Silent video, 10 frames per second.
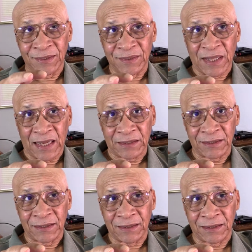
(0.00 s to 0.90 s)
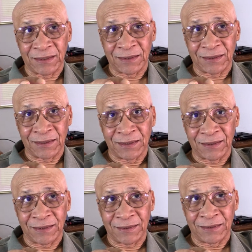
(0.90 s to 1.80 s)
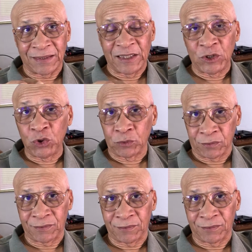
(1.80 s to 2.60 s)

that he knew.